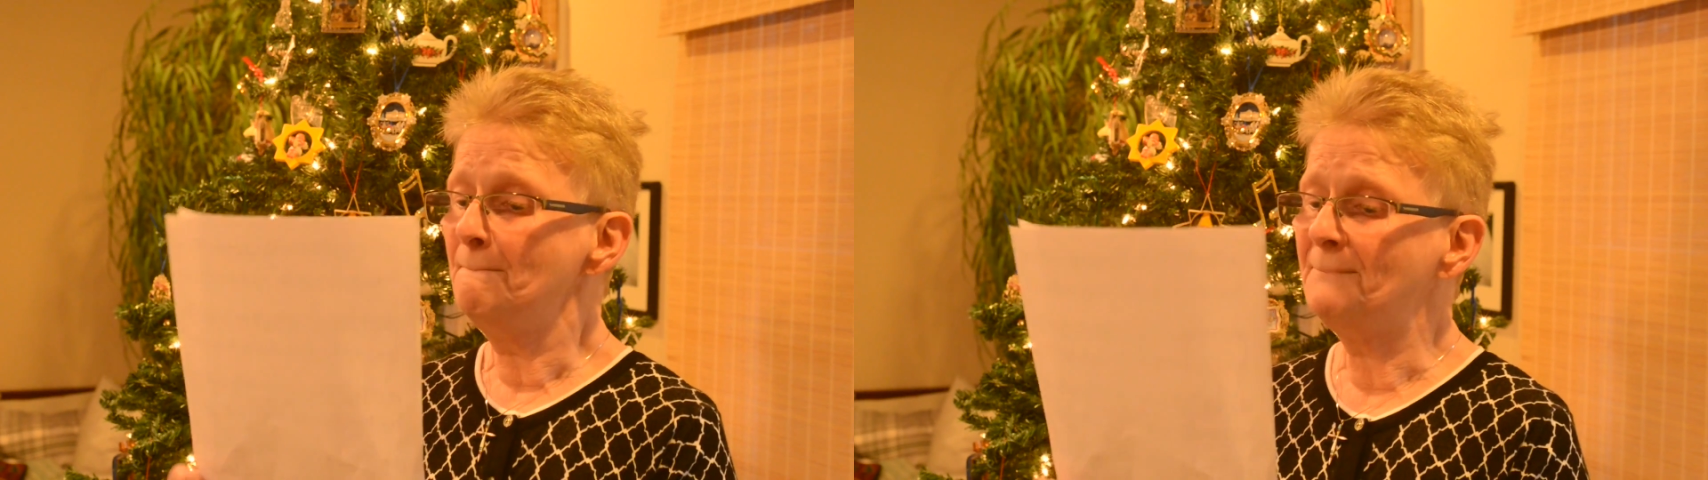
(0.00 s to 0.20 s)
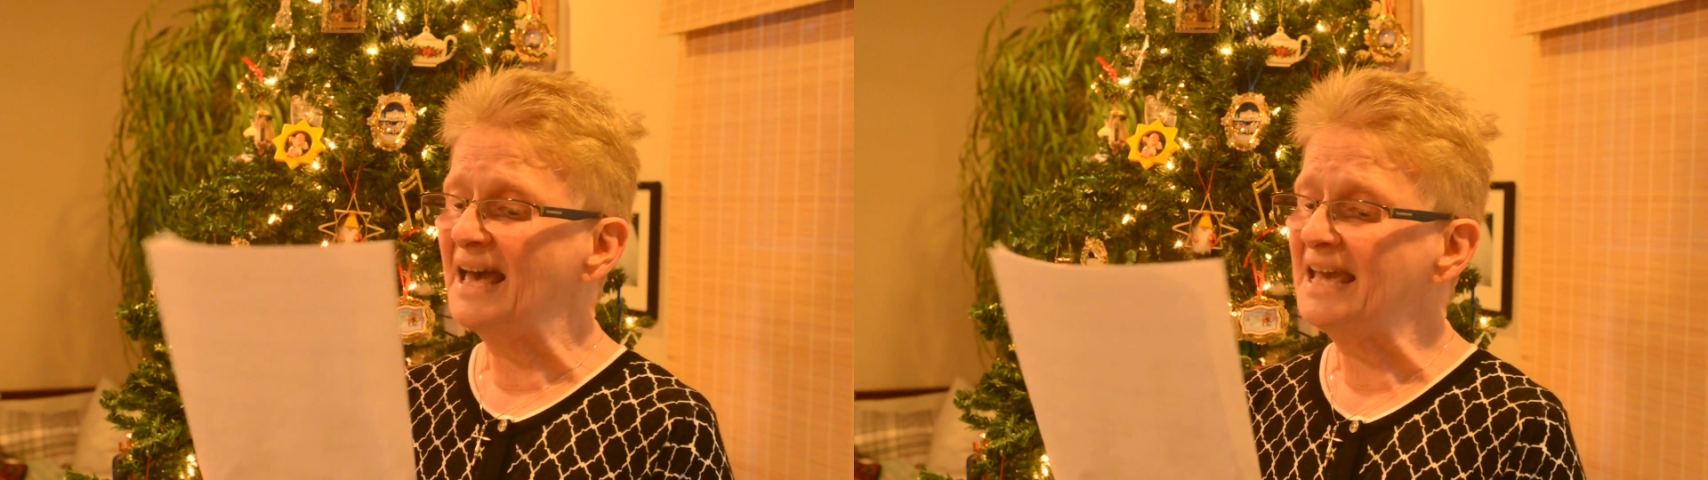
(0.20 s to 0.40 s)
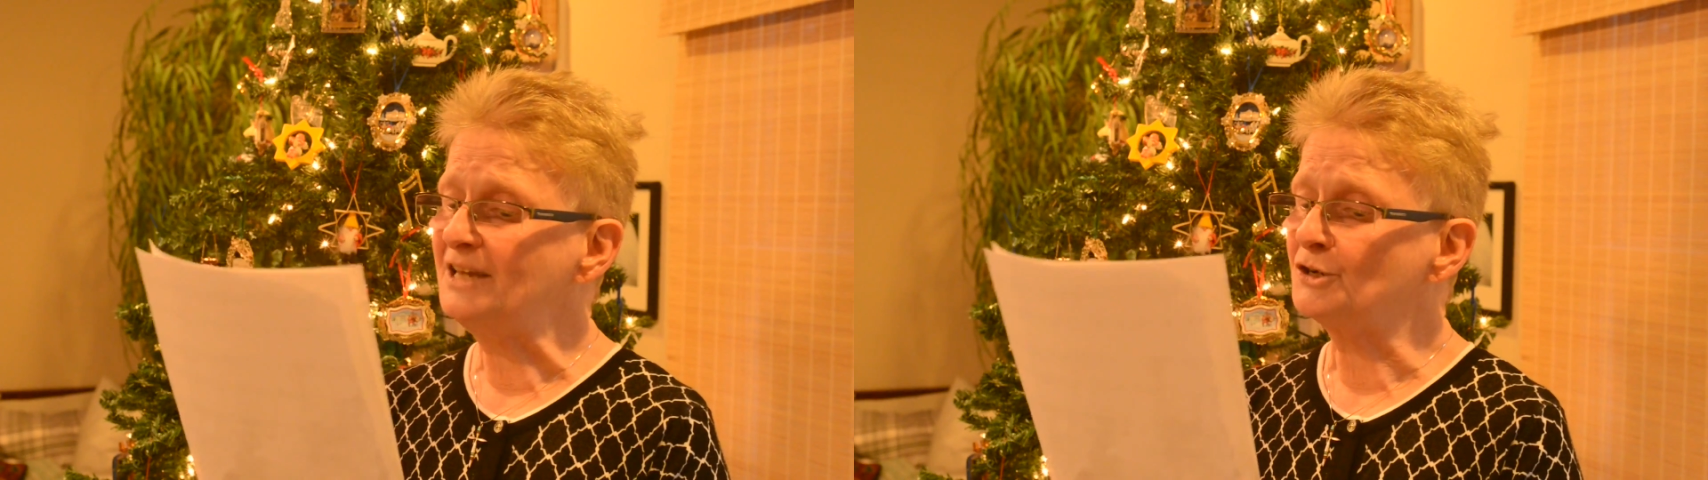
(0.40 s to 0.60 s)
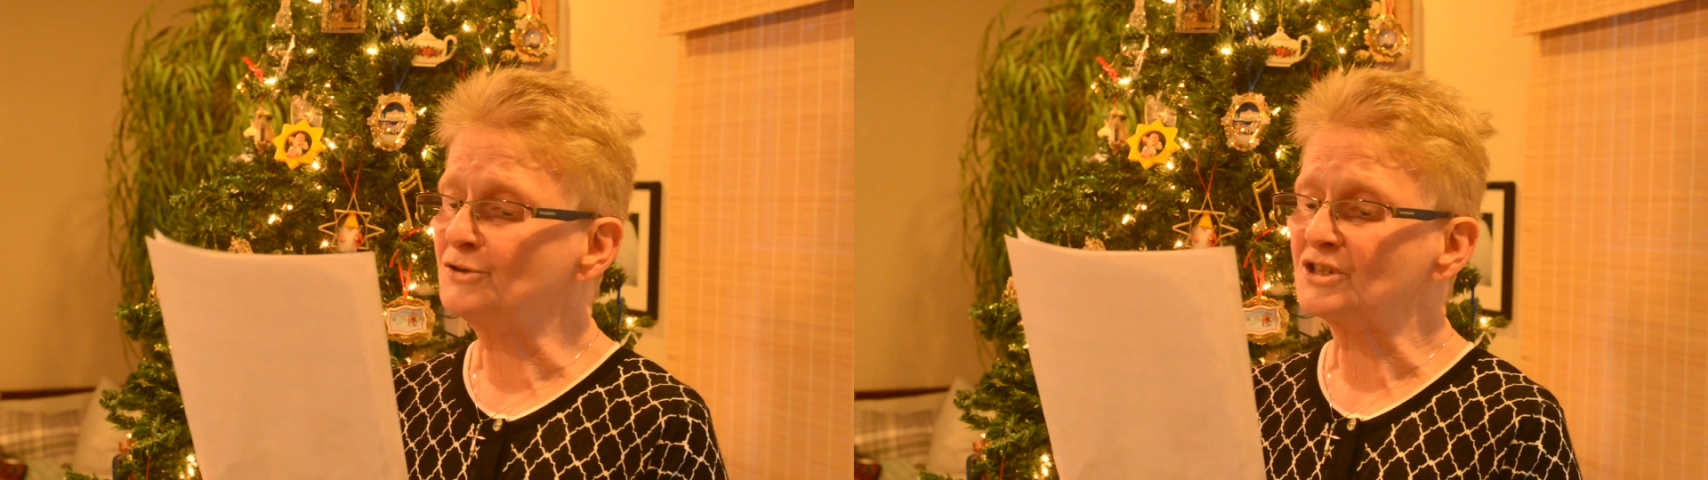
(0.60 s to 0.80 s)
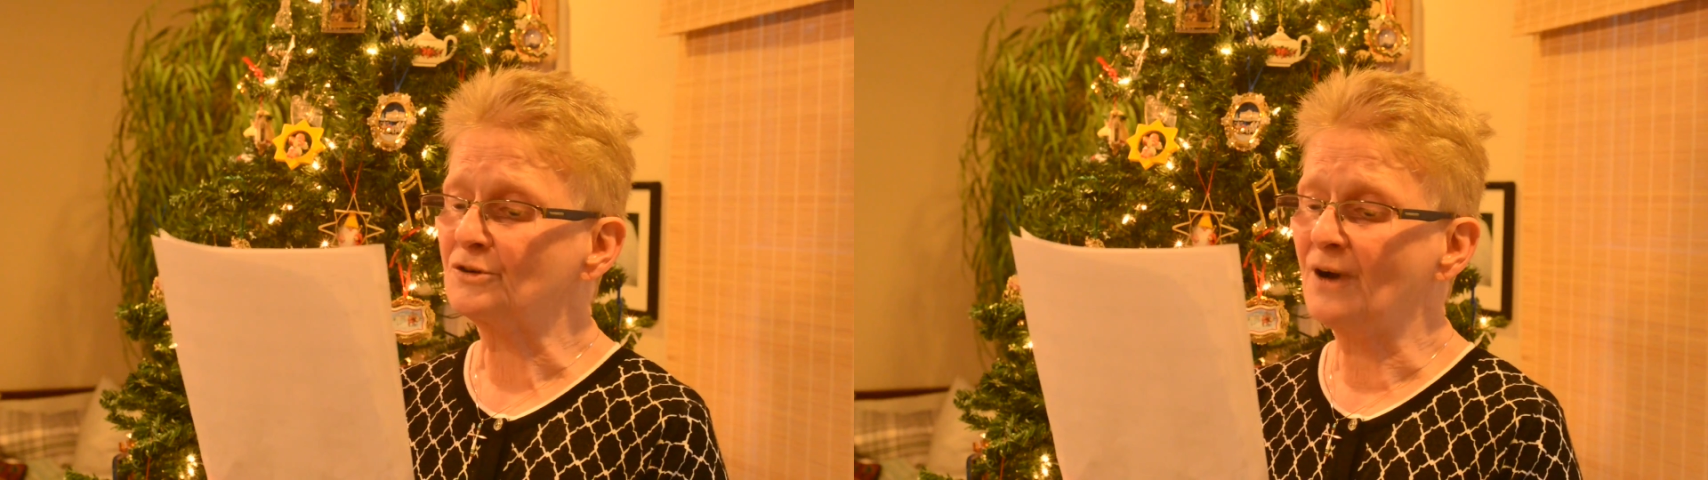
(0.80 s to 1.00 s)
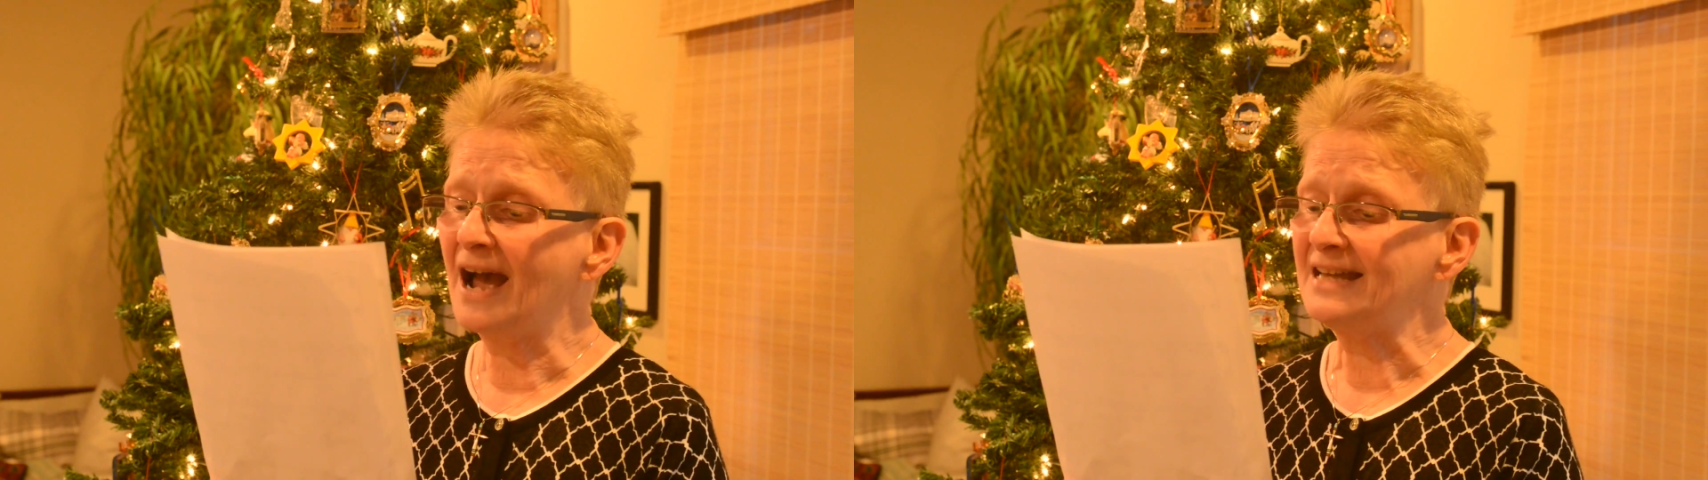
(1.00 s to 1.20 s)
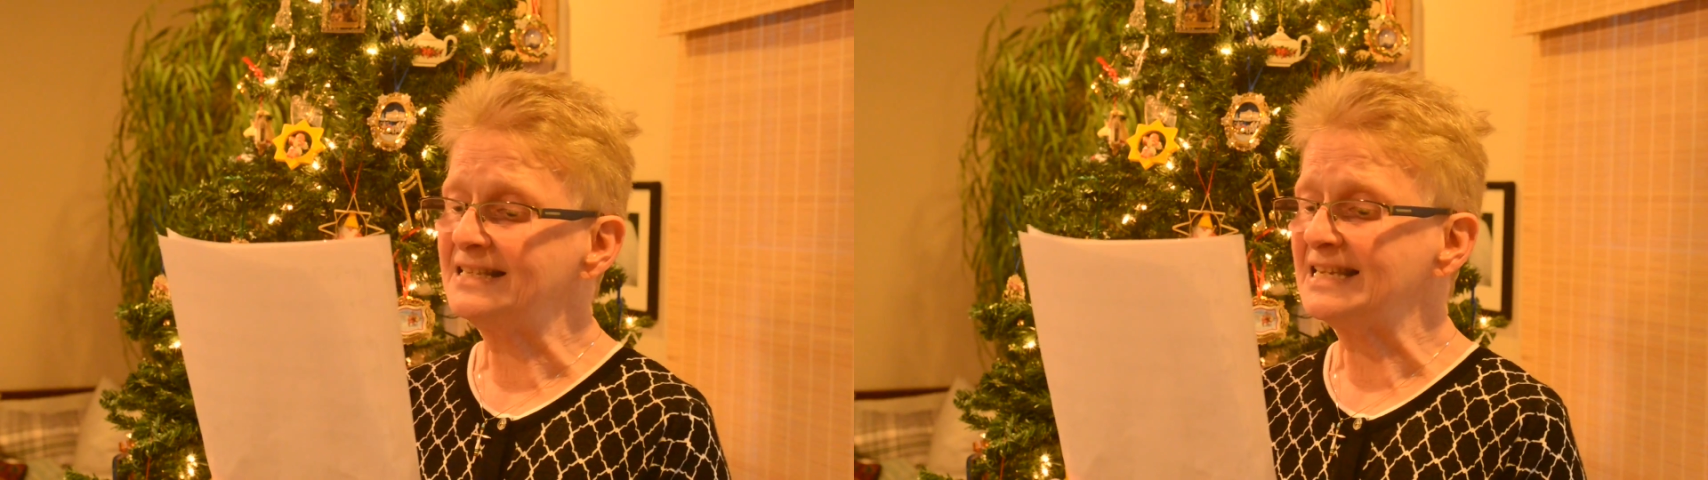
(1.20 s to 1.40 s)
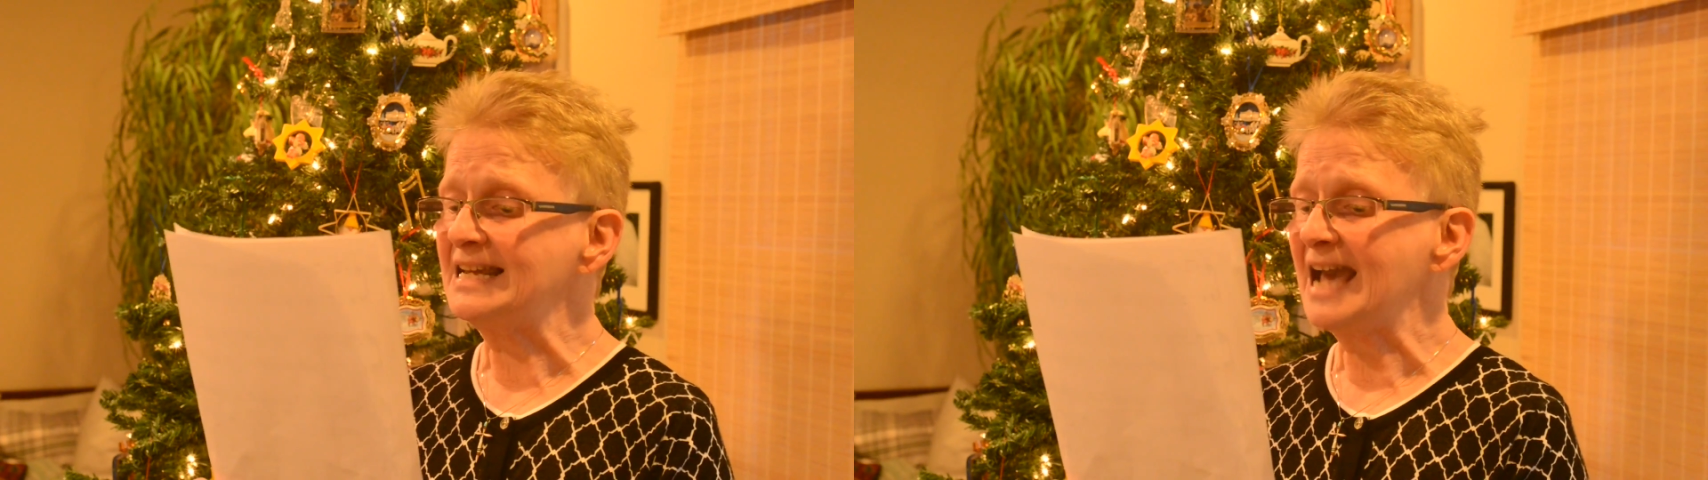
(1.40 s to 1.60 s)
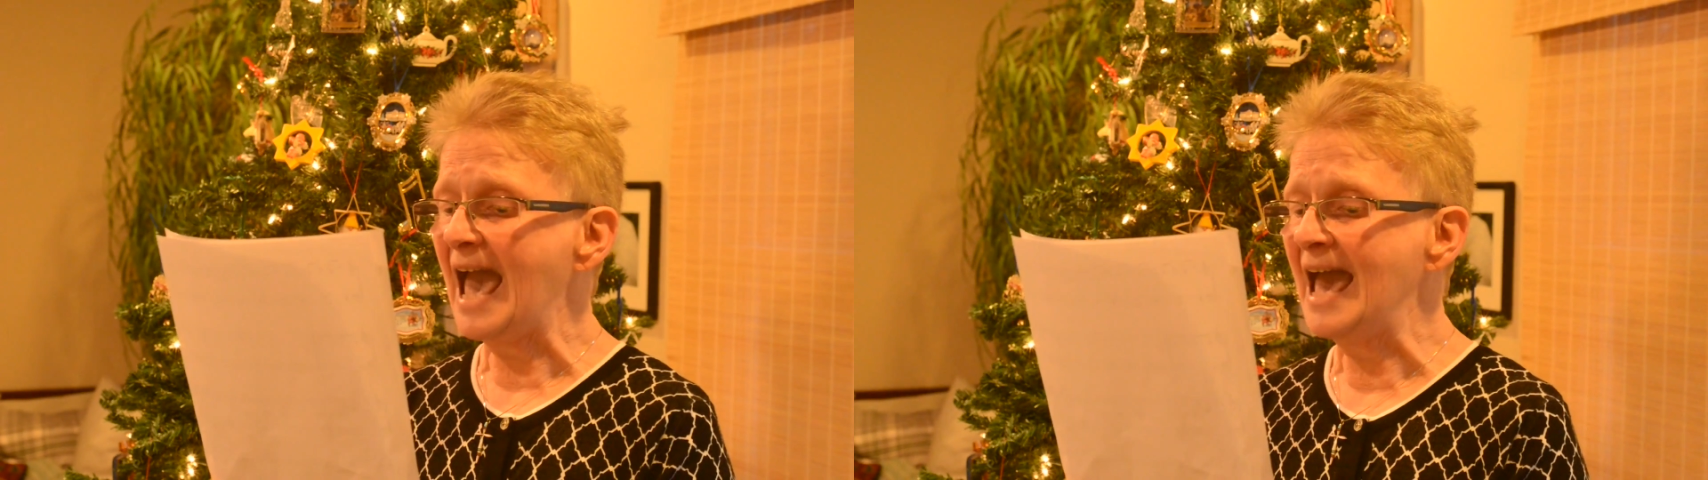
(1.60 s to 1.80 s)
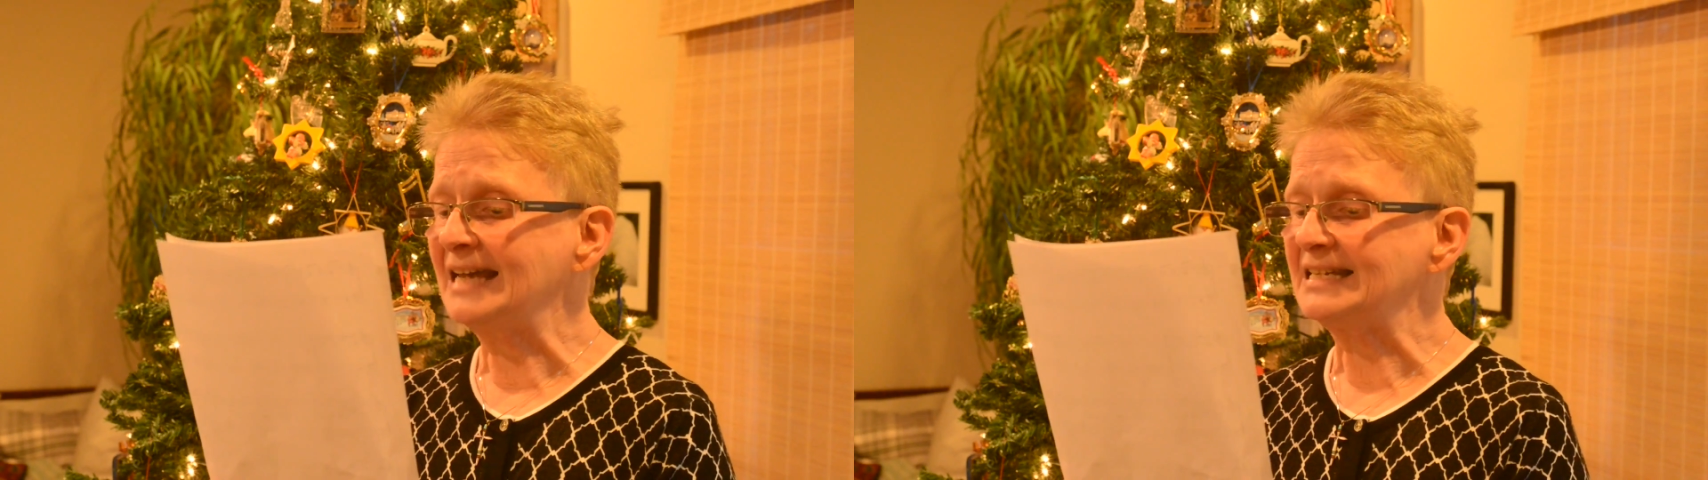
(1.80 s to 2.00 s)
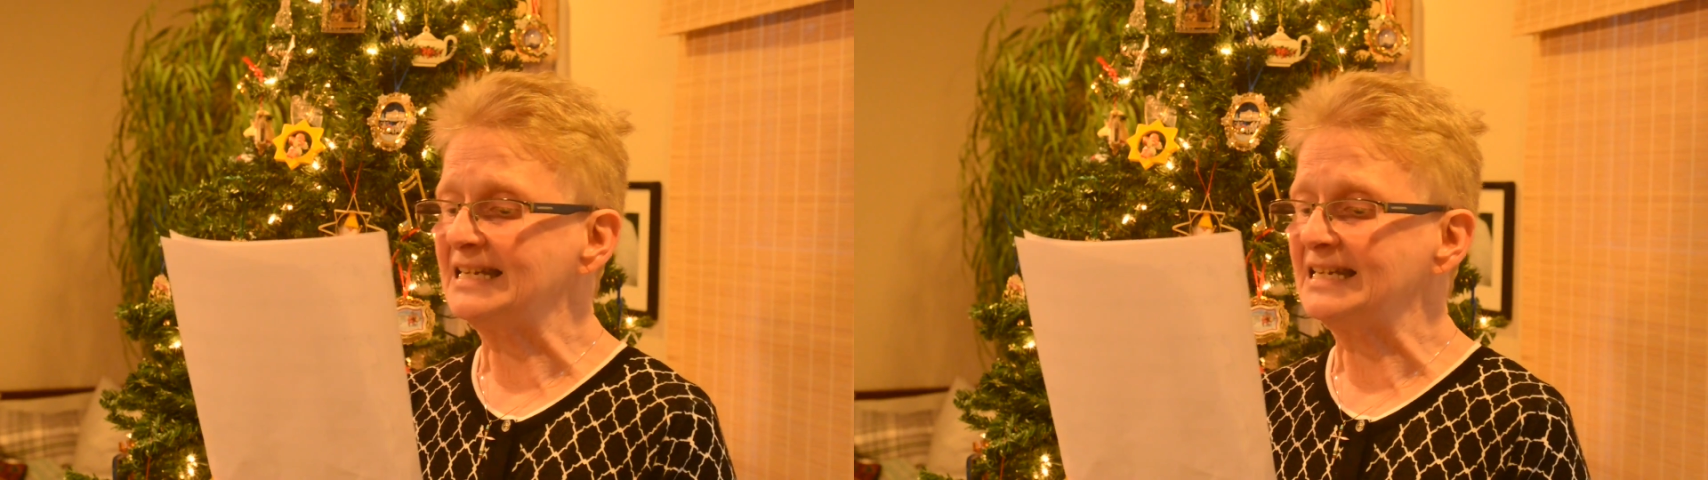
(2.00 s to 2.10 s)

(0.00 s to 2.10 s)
Boehner's crying and